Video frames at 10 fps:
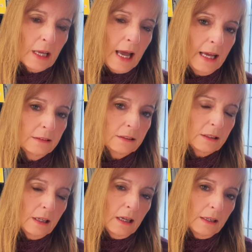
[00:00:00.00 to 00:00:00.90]
And
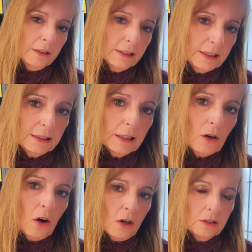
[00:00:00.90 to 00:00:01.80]
this is a
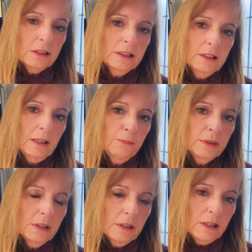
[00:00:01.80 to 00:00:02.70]

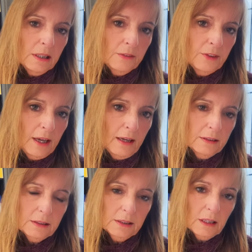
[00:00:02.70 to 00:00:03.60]
concept
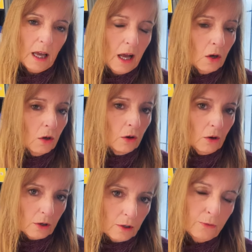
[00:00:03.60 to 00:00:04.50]
that a
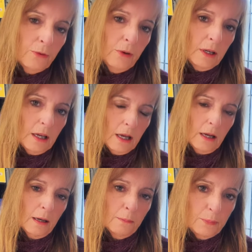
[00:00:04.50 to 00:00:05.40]
lot of
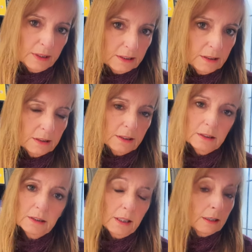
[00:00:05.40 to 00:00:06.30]

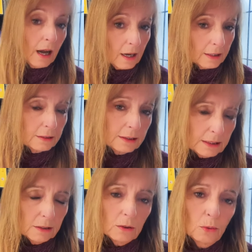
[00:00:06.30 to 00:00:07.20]
businesses that I
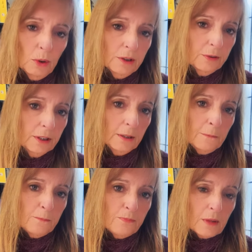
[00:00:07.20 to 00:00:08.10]
deal with
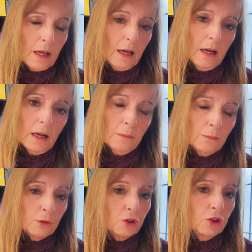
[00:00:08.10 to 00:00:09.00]

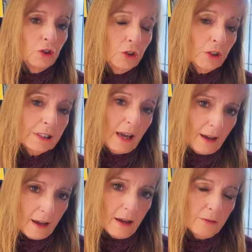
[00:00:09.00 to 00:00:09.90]
do not
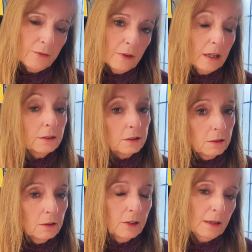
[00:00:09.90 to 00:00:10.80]
have
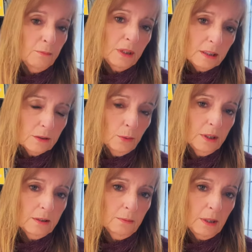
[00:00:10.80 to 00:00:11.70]
until they meet
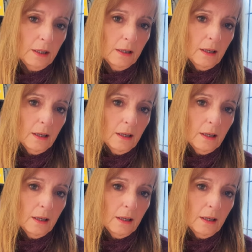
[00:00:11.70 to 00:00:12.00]
with me.